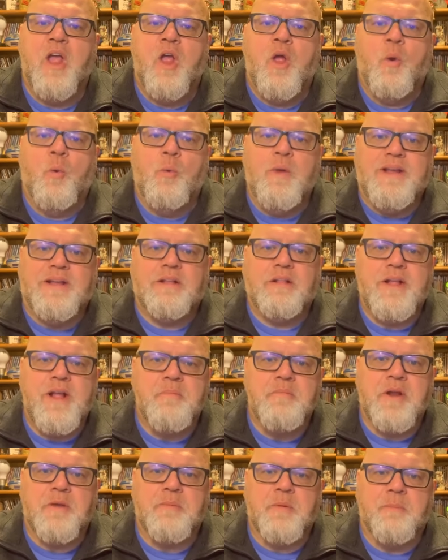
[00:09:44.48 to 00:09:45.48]
weekly,
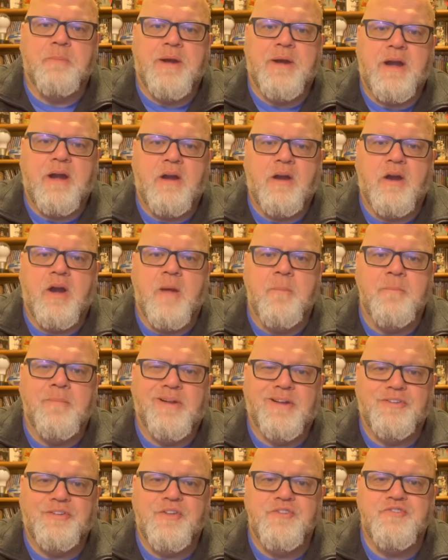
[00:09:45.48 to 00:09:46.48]
I'm going to prepare a
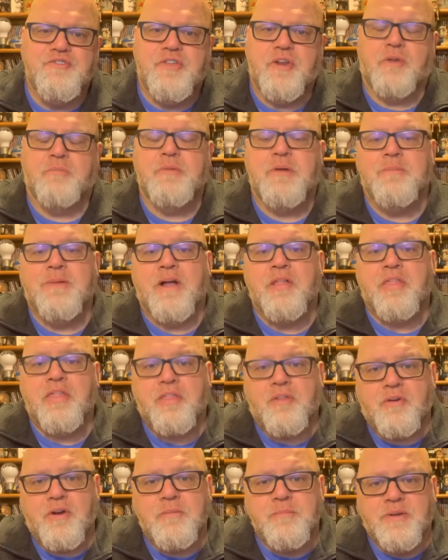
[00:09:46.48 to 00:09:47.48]
message that'll be about
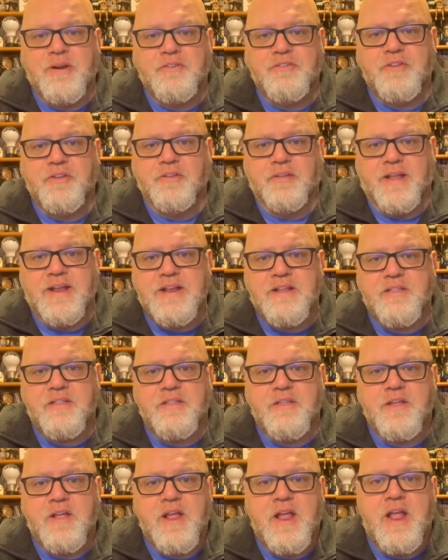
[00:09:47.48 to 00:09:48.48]
30 minutes in
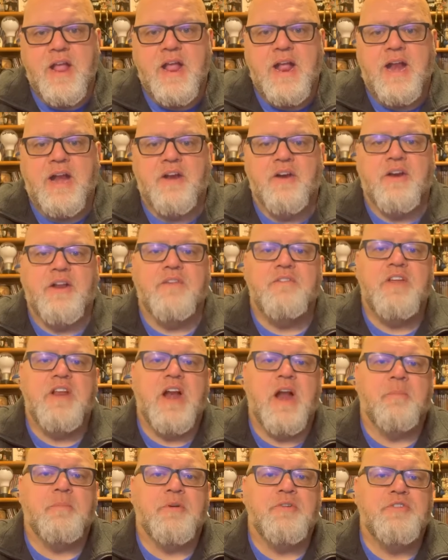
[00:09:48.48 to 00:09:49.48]
length, and it'll give you
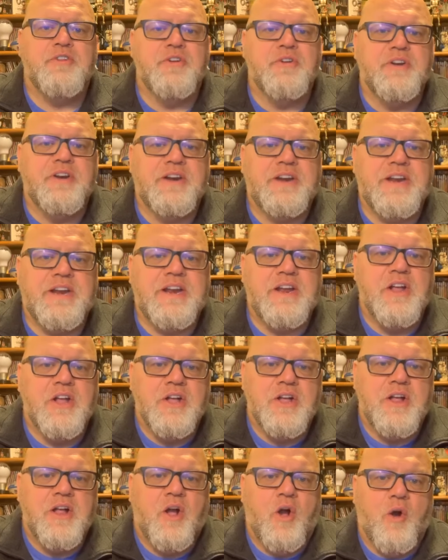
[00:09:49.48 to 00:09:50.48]
an opportunity,
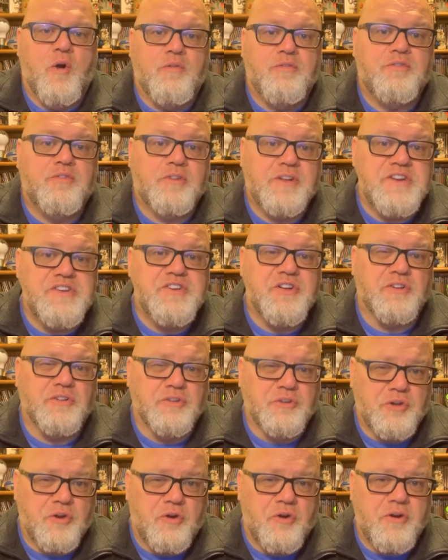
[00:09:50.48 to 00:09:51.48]
hopefully, to
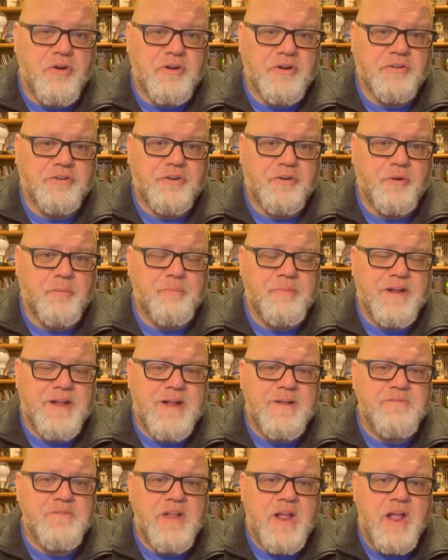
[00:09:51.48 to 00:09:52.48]
learn a little
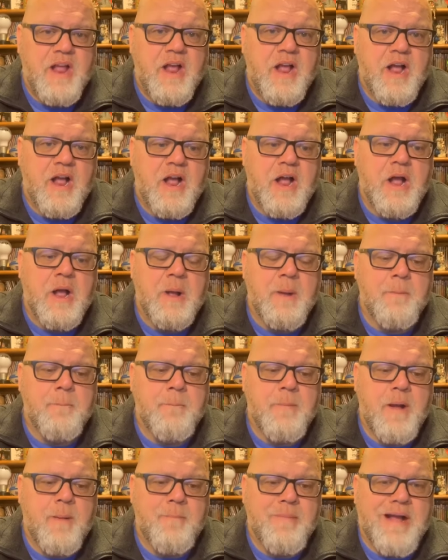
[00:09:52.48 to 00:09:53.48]
bit
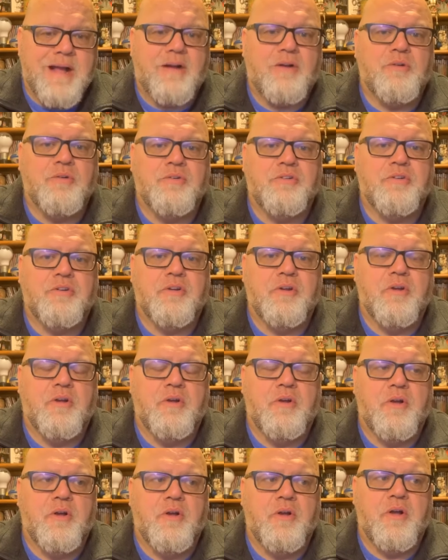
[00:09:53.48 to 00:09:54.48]
um, about
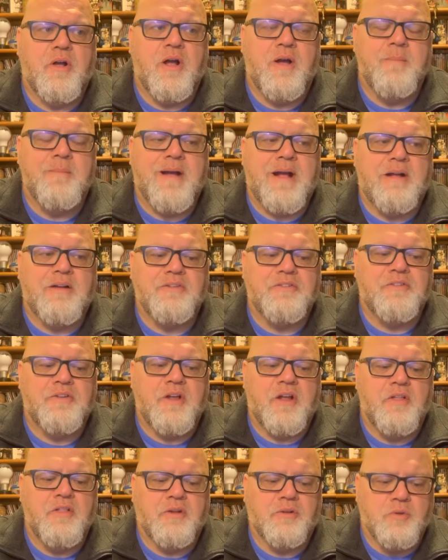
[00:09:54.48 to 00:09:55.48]
about
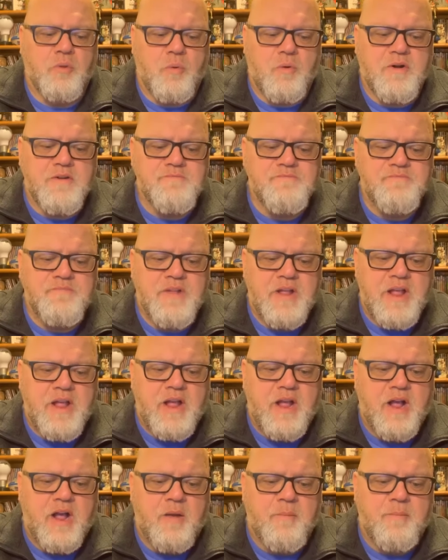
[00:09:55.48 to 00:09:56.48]
uh, the Lord,
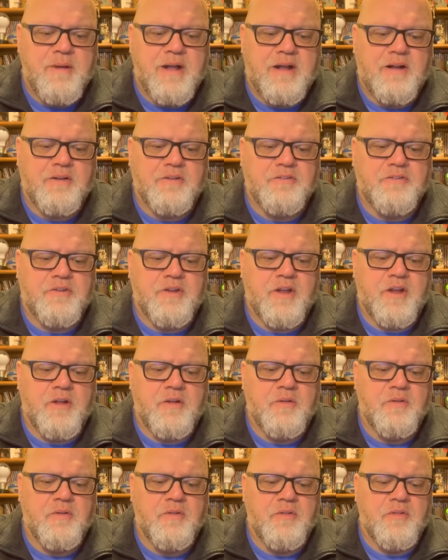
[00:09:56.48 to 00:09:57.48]
about
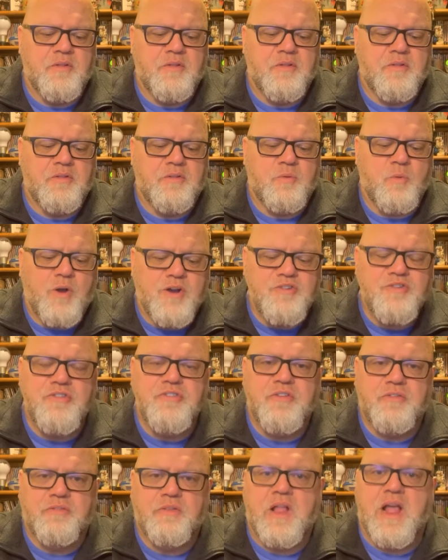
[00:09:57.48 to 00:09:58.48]
uh,
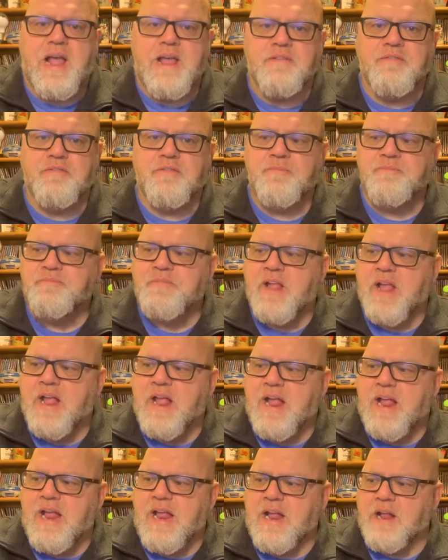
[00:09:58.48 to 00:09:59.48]
questions of life.
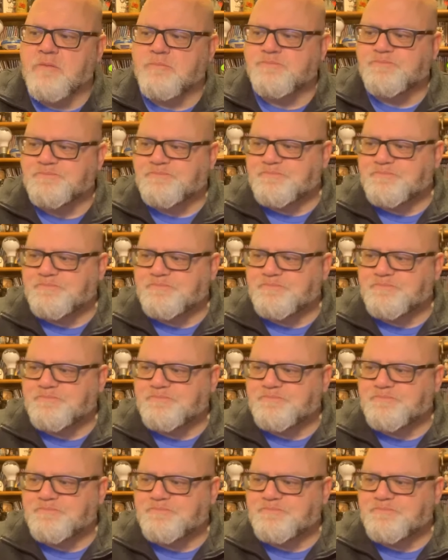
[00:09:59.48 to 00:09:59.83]
And